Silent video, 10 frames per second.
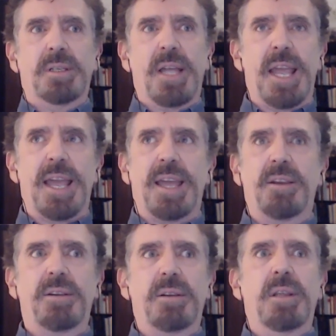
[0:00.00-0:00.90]

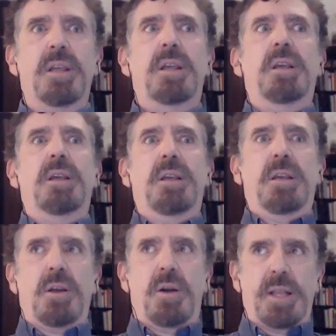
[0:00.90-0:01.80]
and
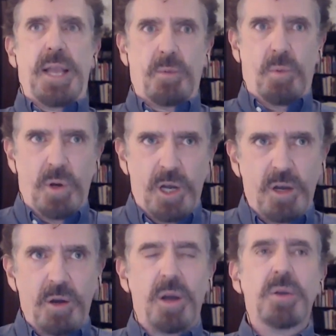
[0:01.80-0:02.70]
going like,
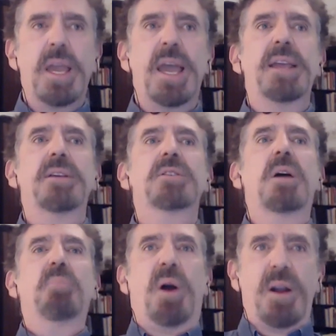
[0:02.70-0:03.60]
whoa, okay, there's
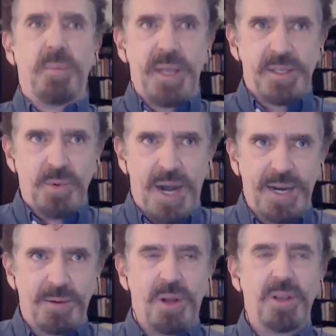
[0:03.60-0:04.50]
some part of me that's
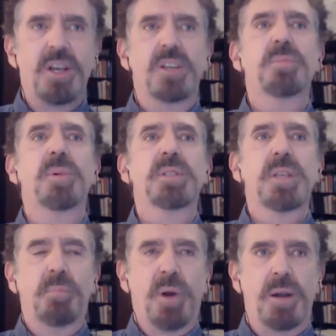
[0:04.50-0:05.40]
riding a roller coaster, but
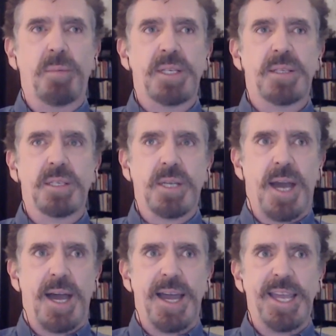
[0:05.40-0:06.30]
some part of me is the
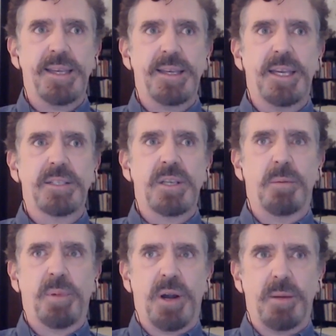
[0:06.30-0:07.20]
sky, and
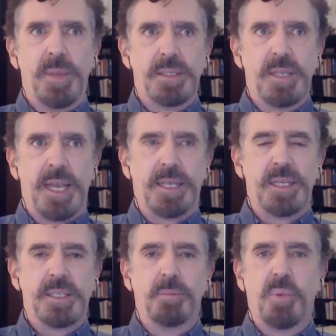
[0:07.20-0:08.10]
some part of me is like
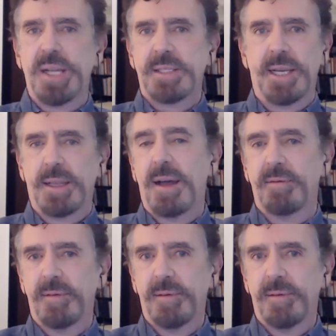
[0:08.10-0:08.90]
this embracing love.